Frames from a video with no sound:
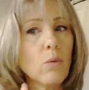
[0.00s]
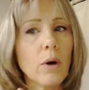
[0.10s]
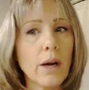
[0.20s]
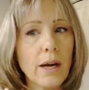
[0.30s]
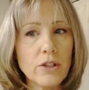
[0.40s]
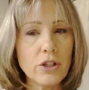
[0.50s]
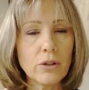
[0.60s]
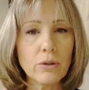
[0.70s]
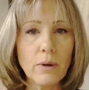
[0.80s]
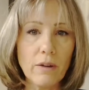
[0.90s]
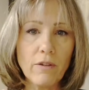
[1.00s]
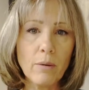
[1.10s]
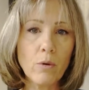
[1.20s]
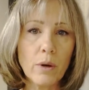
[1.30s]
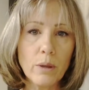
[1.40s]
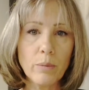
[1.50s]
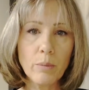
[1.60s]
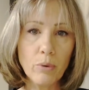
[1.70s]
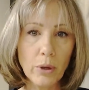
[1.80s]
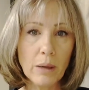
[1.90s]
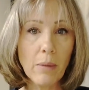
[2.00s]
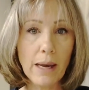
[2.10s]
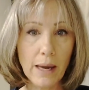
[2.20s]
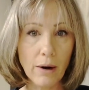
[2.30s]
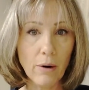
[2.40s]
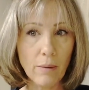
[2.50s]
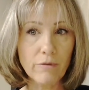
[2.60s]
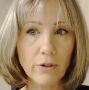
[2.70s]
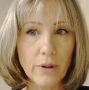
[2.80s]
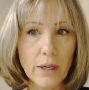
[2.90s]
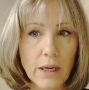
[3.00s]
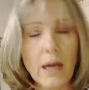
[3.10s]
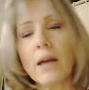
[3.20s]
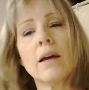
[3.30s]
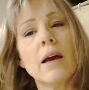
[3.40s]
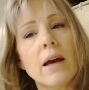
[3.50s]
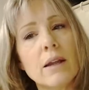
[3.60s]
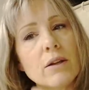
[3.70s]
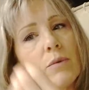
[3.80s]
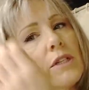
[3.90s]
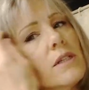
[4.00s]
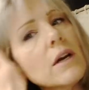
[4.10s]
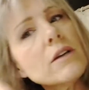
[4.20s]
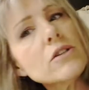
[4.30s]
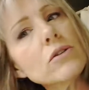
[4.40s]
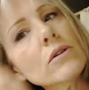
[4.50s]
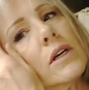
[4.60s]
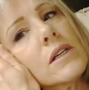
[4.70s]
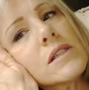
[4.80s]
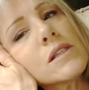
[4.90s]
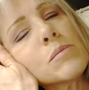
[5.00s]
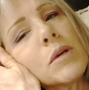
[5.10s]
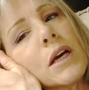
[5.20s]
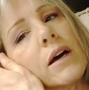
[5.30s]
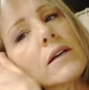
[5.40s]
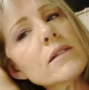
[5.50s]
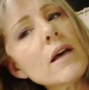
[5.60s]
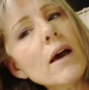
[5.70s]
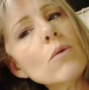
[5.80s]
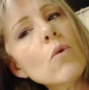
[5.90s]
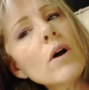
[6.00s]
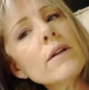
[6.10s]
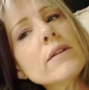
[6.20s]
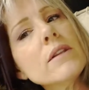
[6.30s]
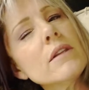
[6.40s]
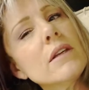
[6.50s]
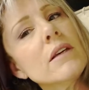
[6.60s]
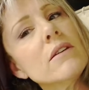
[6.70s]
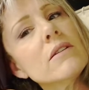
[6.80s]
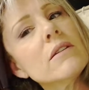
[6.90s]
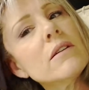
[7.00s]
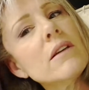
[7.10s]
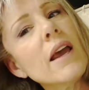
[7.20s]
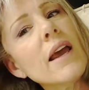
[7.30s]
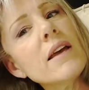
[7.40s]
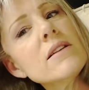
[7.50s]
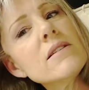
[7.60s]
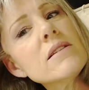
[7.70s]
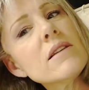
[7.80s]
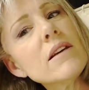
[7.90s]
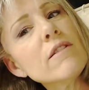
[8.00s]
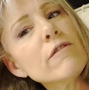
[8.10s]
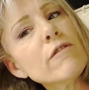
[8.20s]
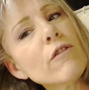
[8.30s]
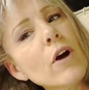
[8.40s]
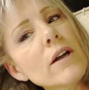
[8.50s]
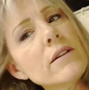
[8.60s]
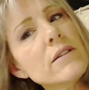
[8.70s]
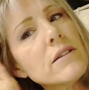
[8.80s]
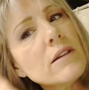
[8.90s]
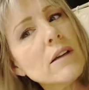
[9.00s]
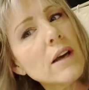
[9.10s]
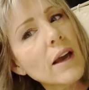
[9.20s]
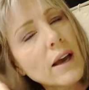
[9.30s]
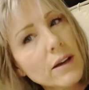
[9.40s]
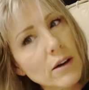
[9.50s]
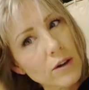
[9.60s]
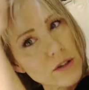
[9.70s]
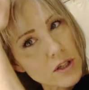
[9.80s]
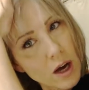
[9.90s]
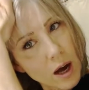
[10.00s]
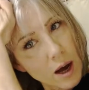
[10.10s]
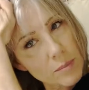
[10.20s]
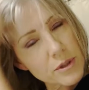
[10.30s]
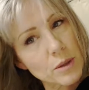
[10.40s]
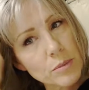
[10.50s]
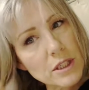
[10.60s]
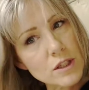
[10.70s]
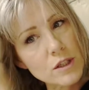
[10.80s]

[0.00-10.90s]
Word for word: what I do if I'm going to be putting my hair up for the day. And the reason I do this is because I want these ends in front and on top to be